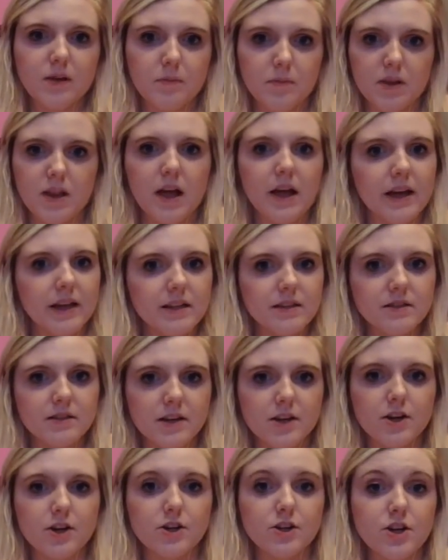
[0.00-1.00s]

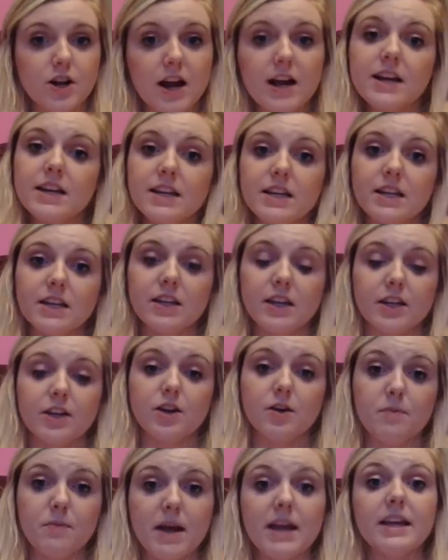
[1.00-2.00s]
compliance. Like
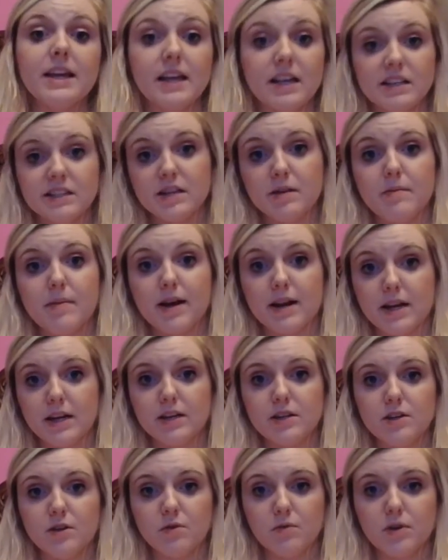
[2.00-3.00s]
you're making
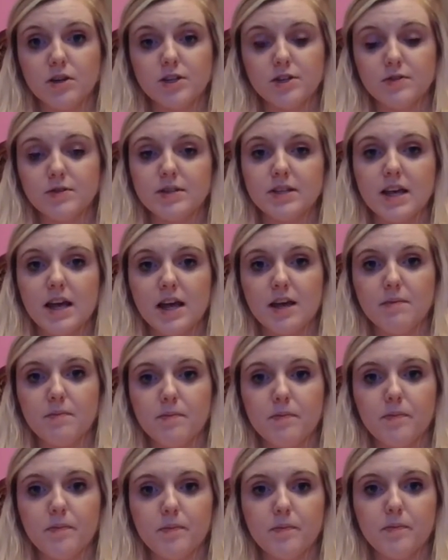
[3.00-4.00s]
somebody do what you
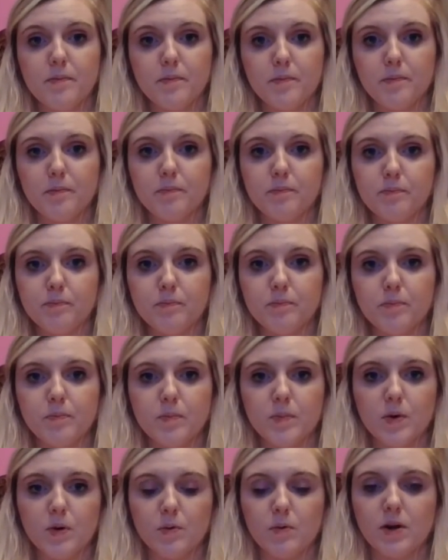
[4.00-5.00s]
say,
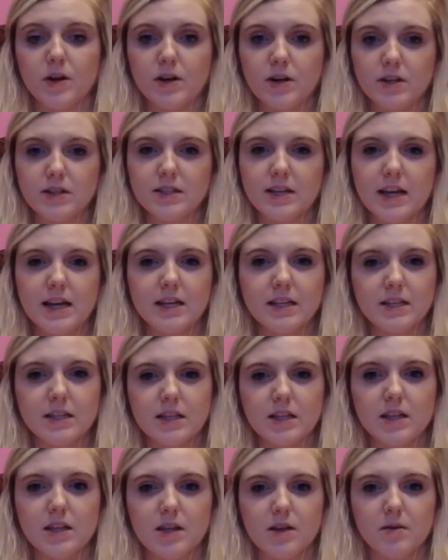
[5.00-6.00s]
but what you're
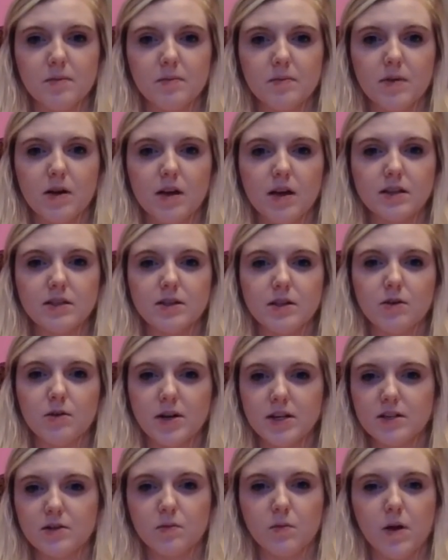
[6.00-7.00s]
saying to them as
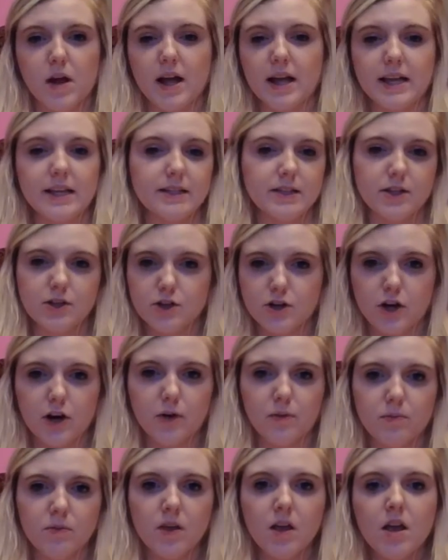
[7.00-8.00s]
the reason why isn't
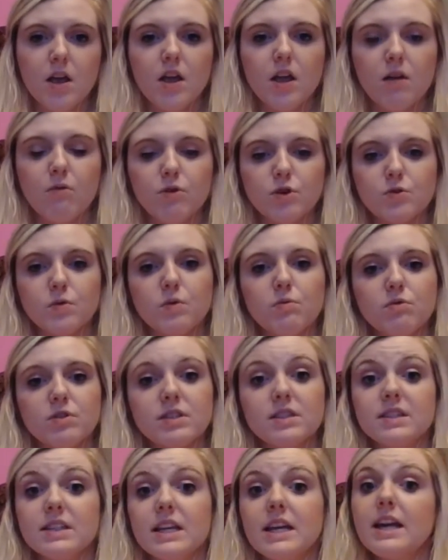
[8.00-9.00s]
true, which we
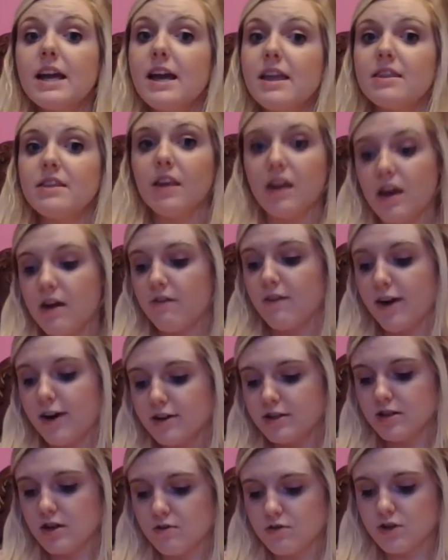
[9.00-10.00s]
will see in the
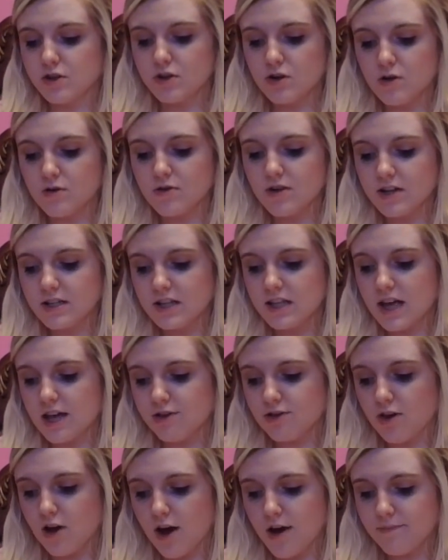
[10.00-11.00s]
giver. So just hold on to
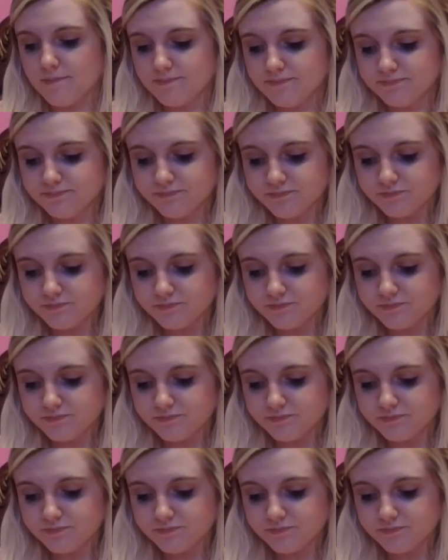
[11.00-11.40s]
that thought.